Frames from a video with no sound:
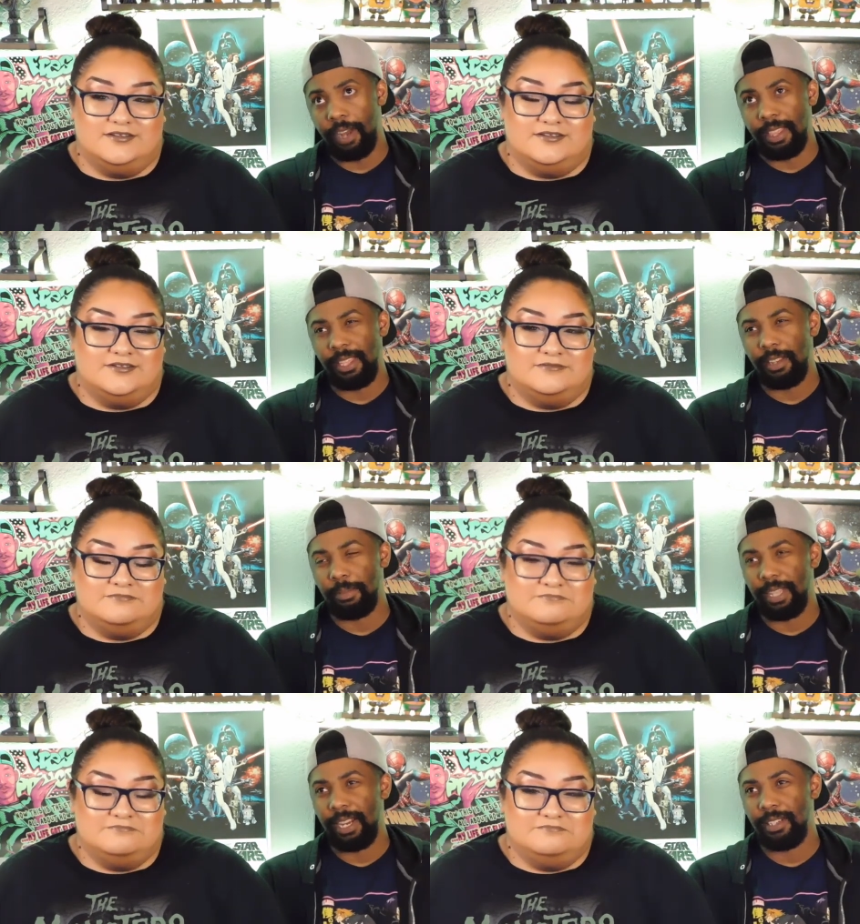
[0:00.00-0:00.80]
Speaker 1: I think they're
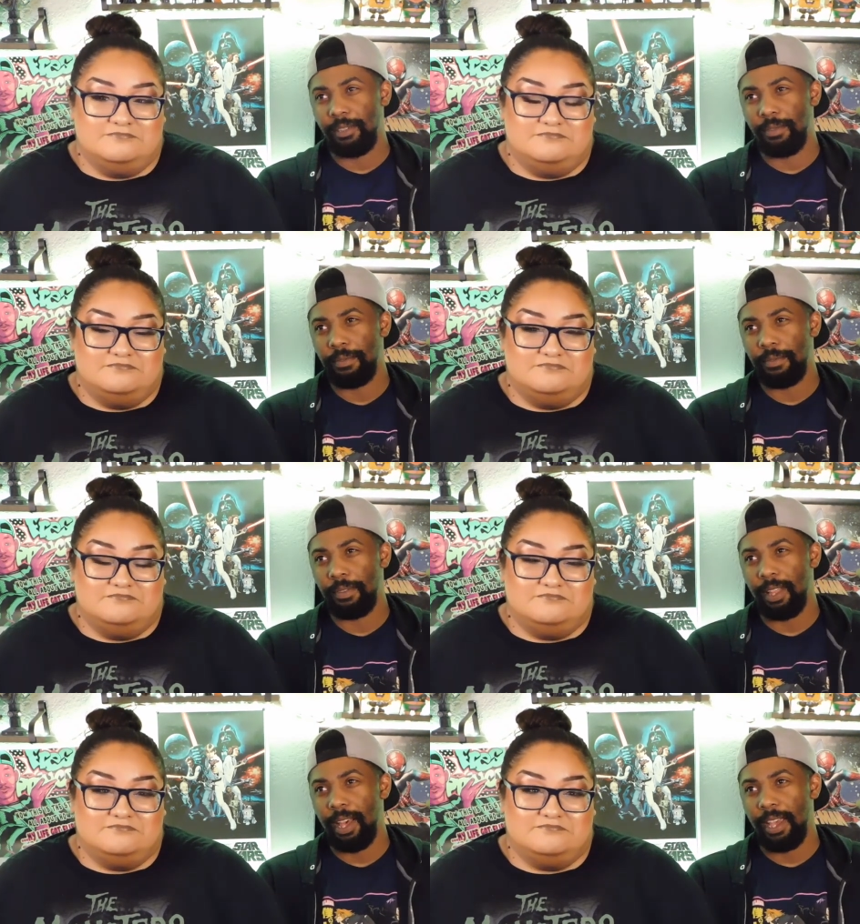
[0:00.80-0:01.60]
planning to
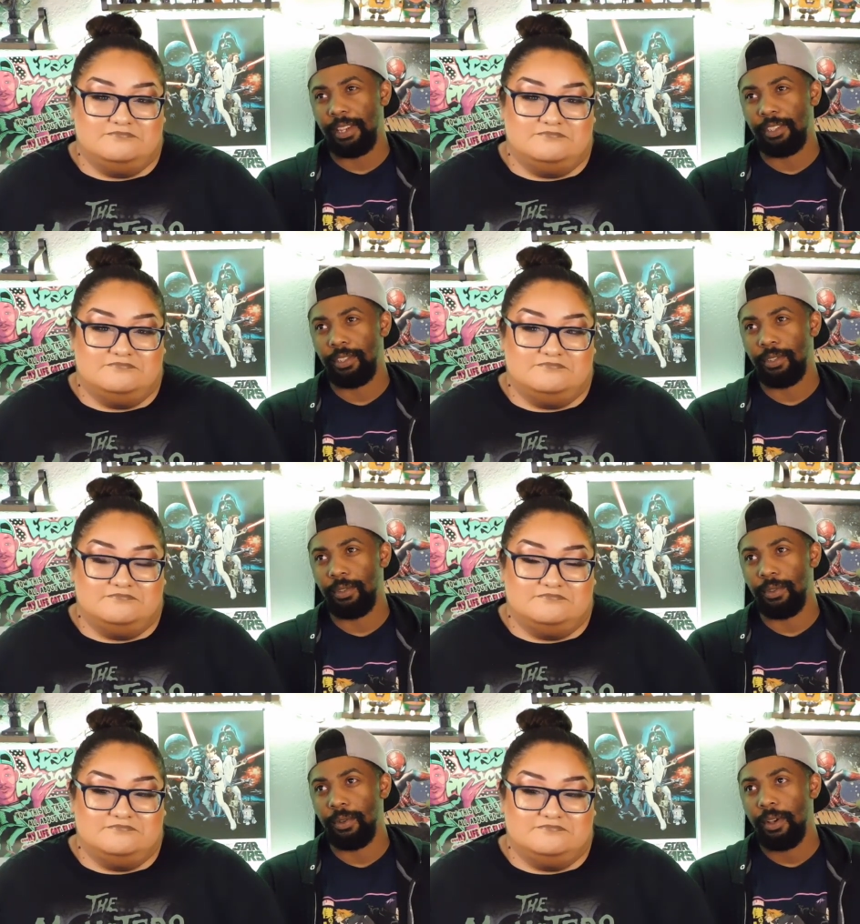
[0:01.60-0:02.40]
fly
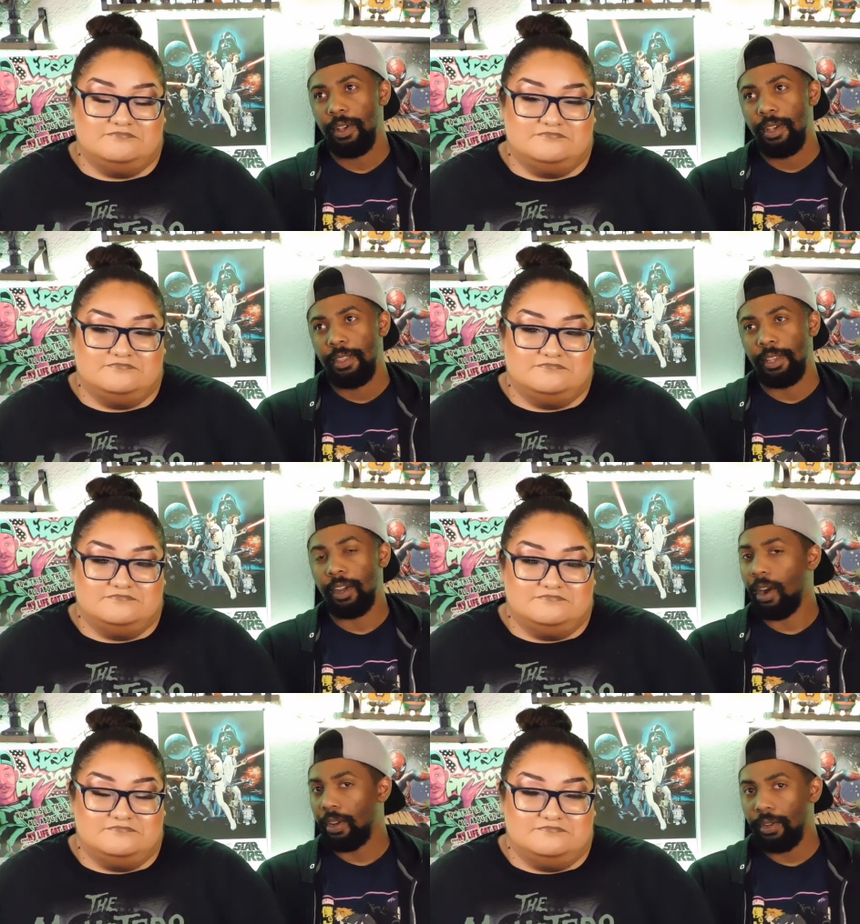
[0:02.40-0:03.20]
to the
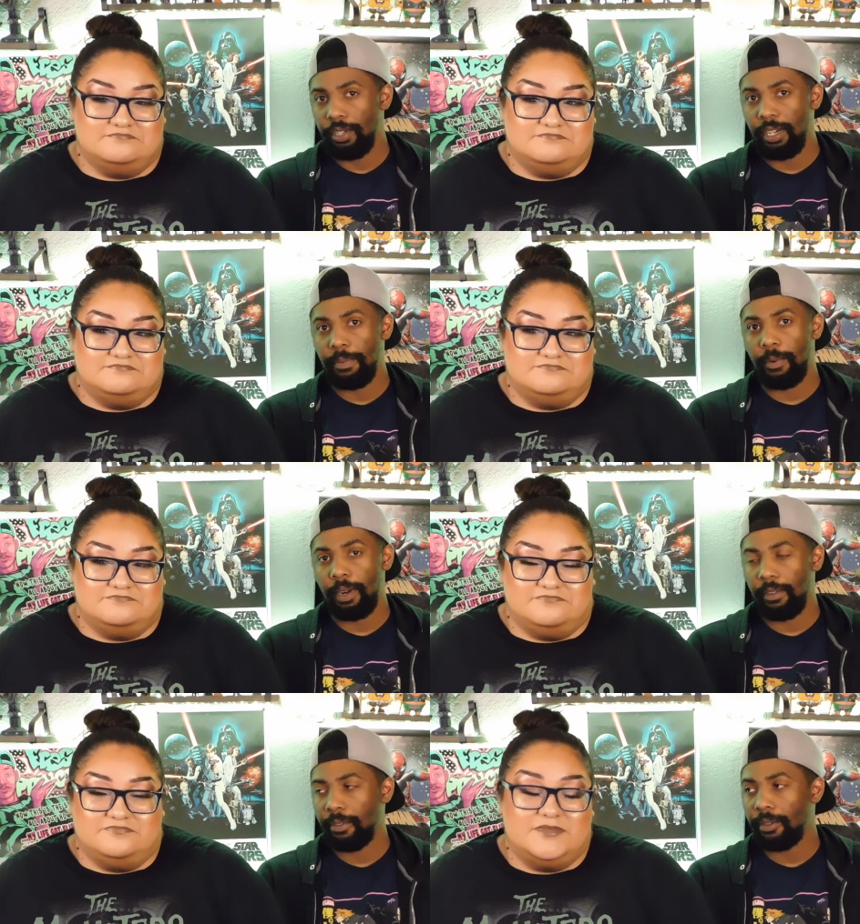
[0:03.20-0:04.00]
cargo ship or
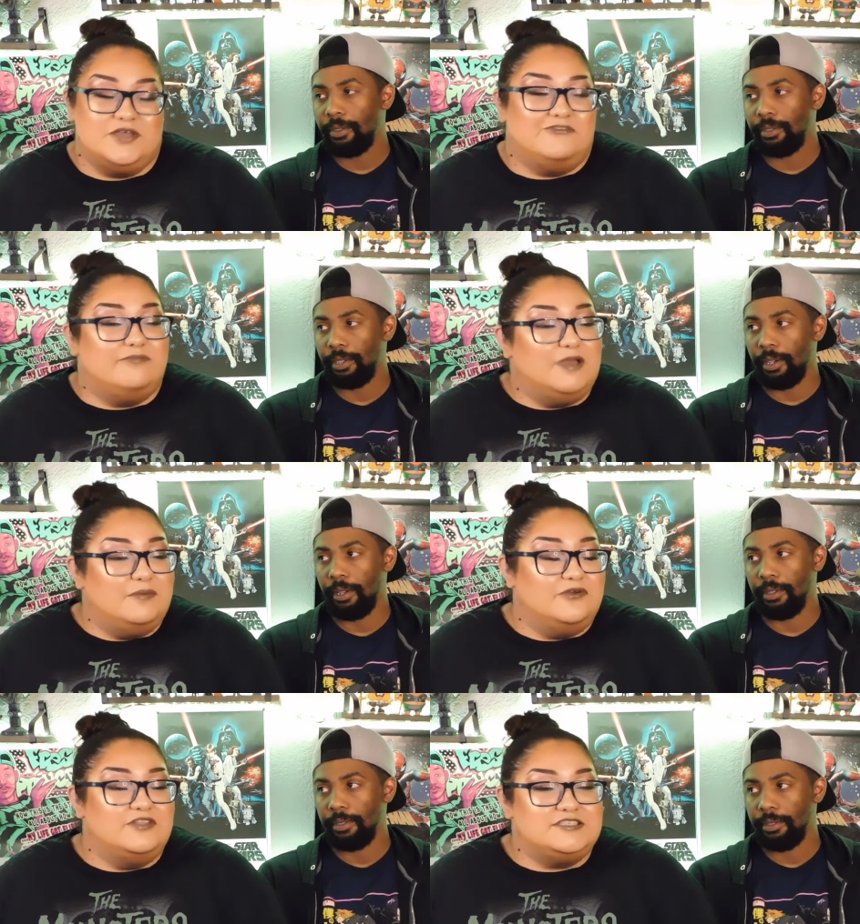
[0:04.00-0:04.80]
whatever.
Speaker 2: So.
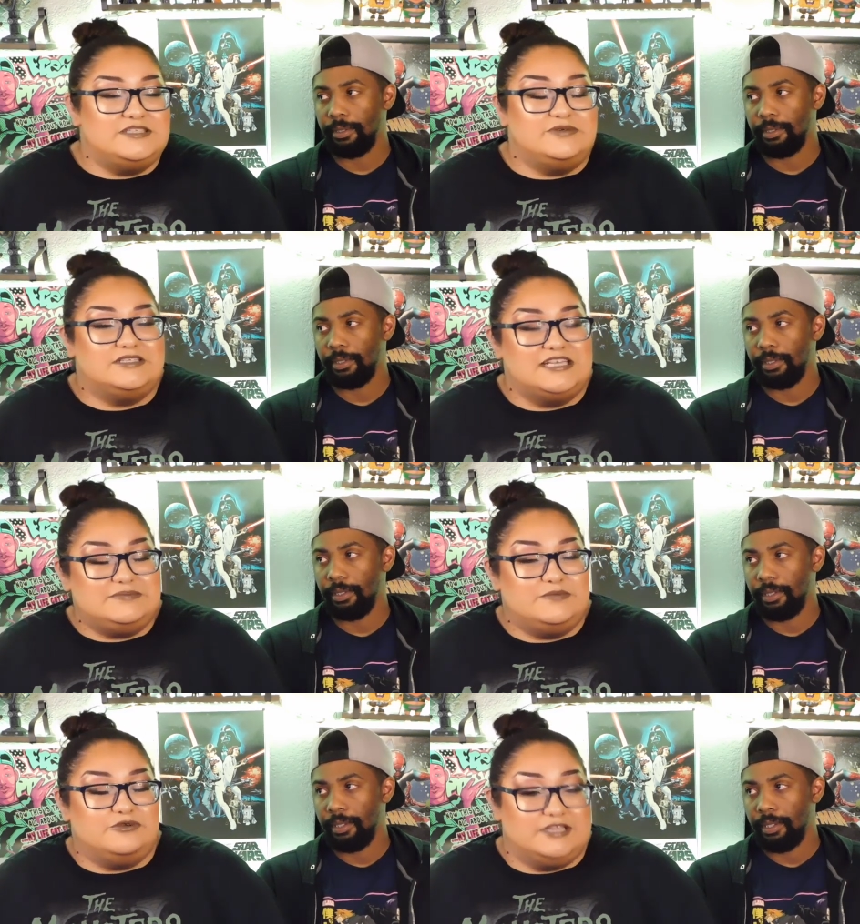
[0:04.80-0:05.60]
Remember, this is what
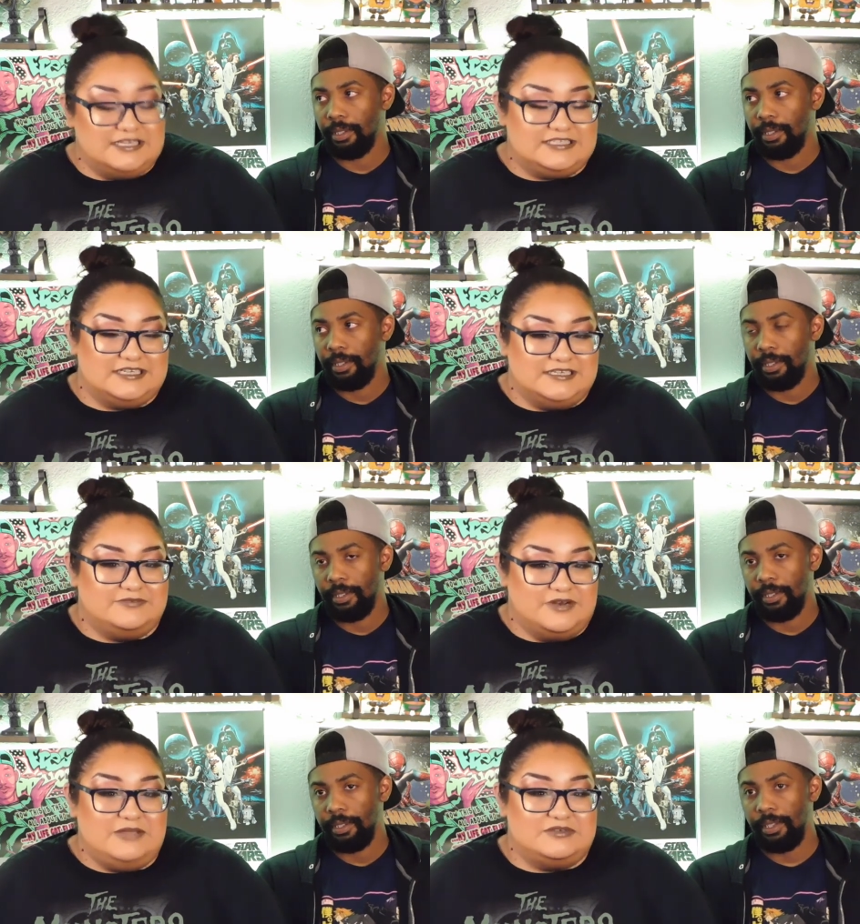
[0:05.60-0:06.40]
Desmond predicted
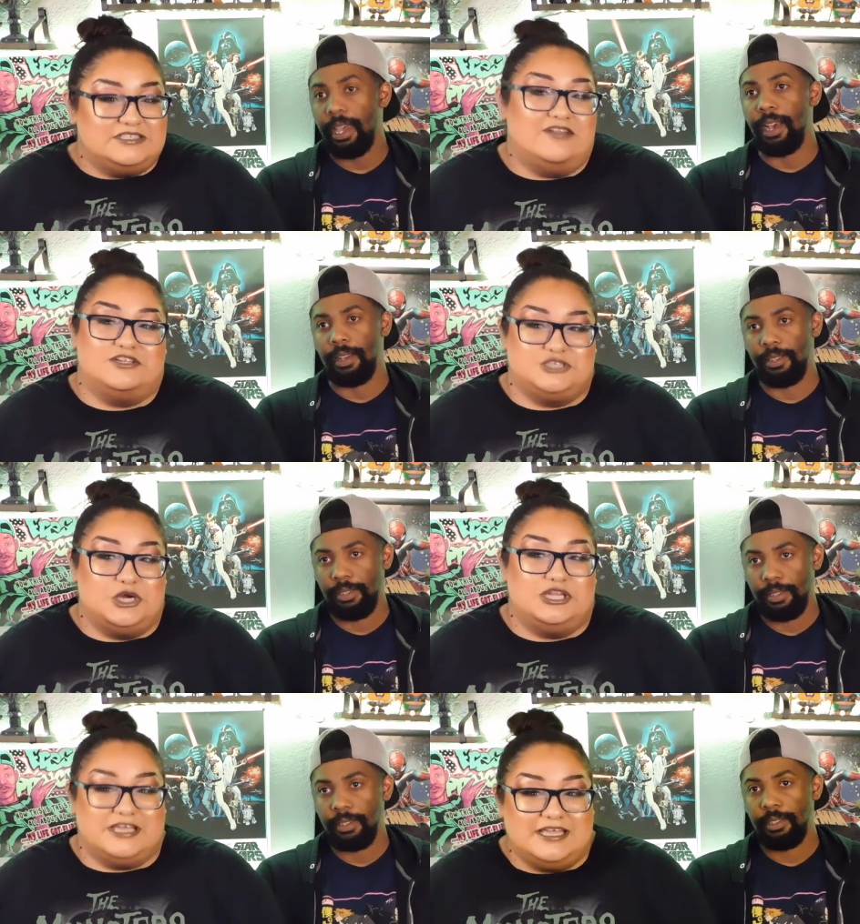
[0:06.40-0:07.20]
when he was yeah. telling
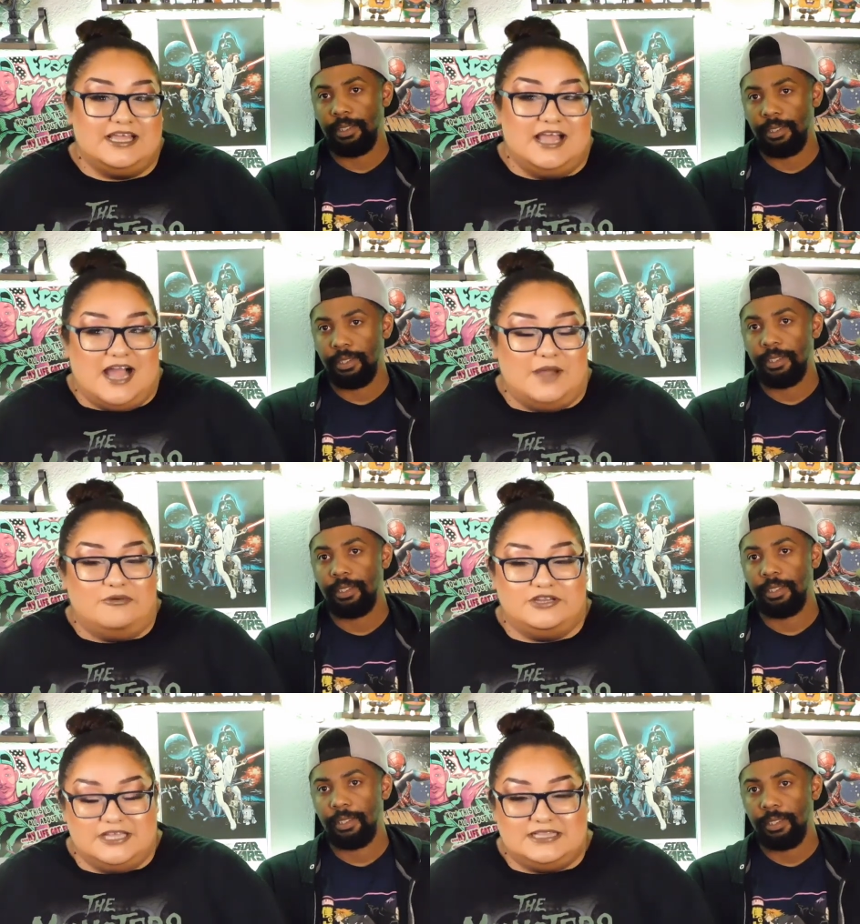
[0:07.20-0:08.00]
Charlie. I
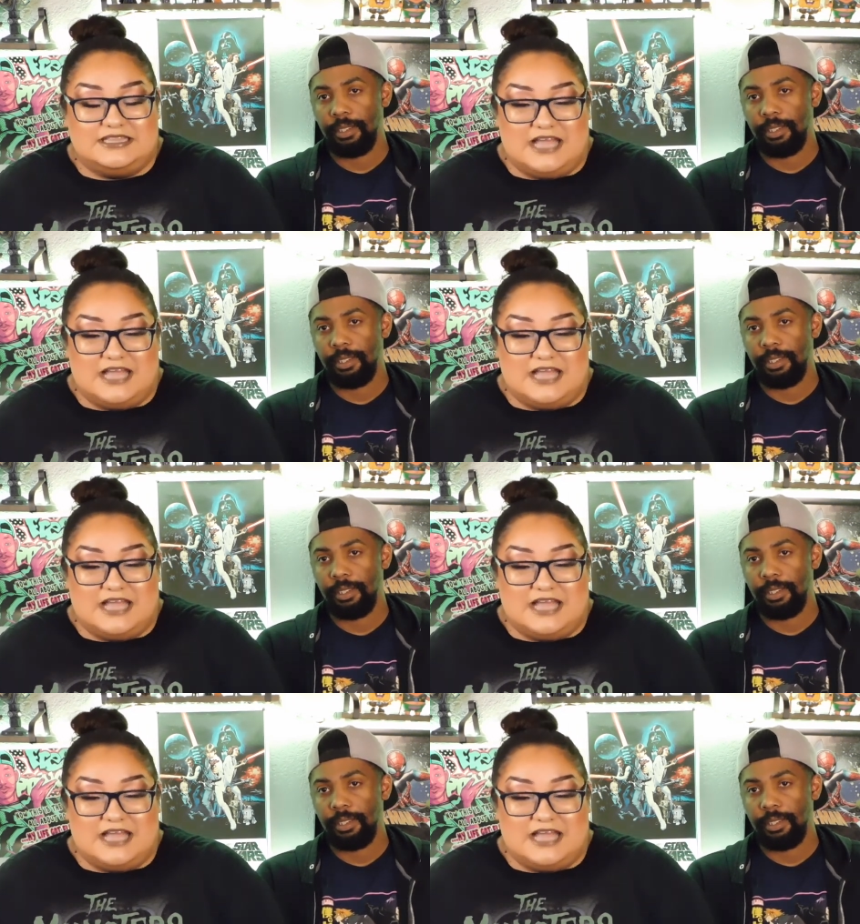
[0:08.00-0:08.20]
predict